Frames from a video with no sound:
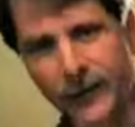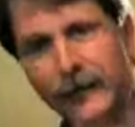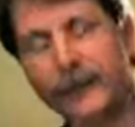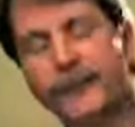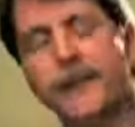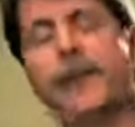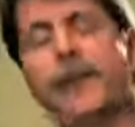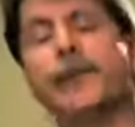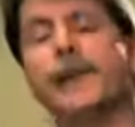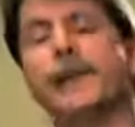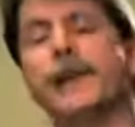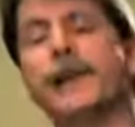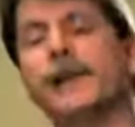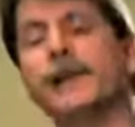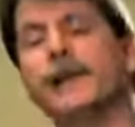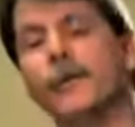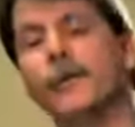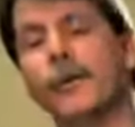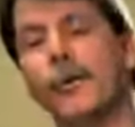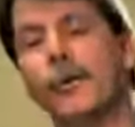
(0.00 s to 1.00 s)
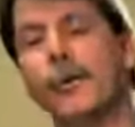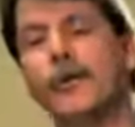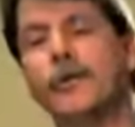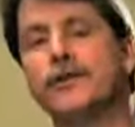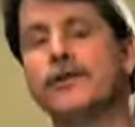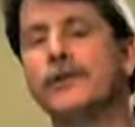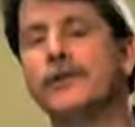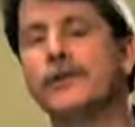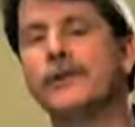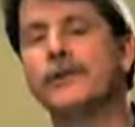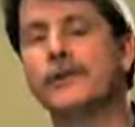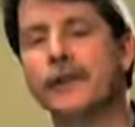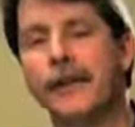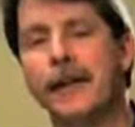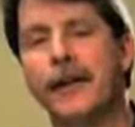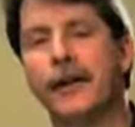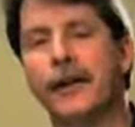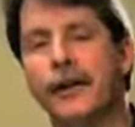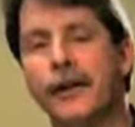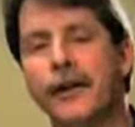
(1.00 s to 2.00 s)
If the three little words you
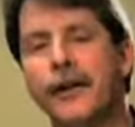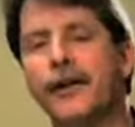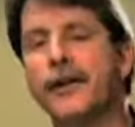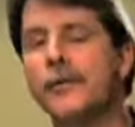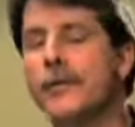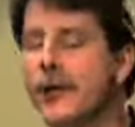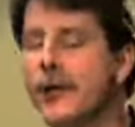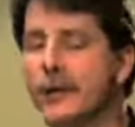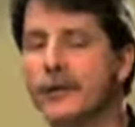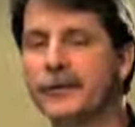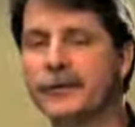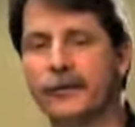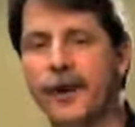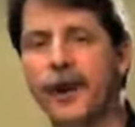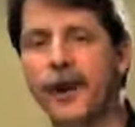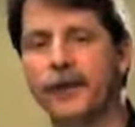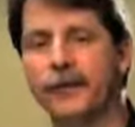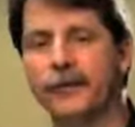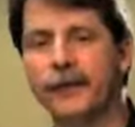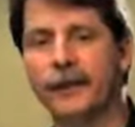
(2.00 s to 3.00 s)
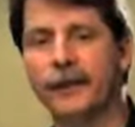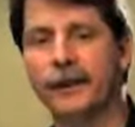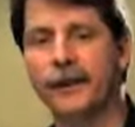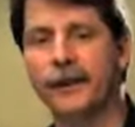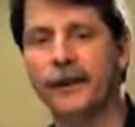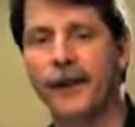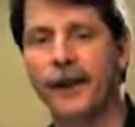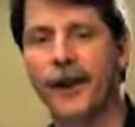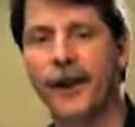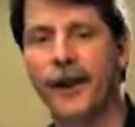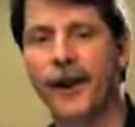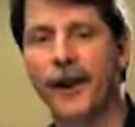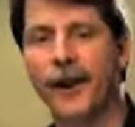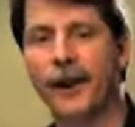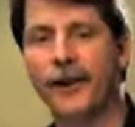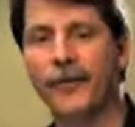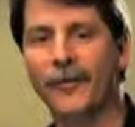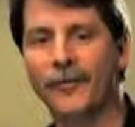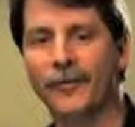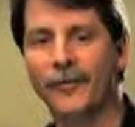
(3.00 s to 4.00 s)
say to her most often
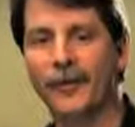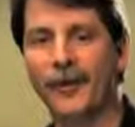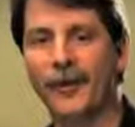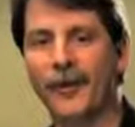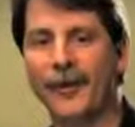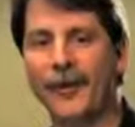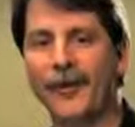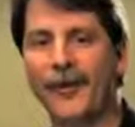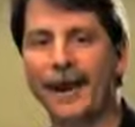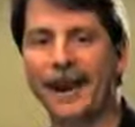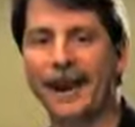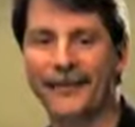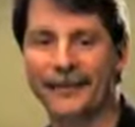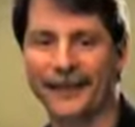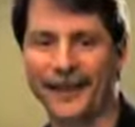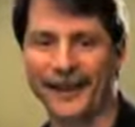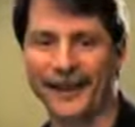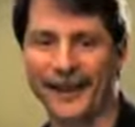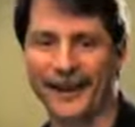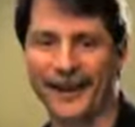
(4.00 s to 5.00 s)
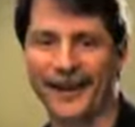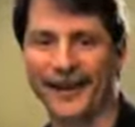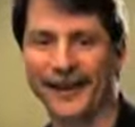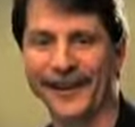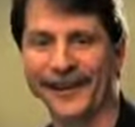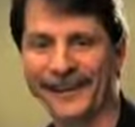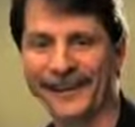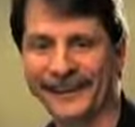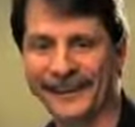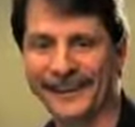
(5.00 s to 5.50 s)
are, "Pull my finger,"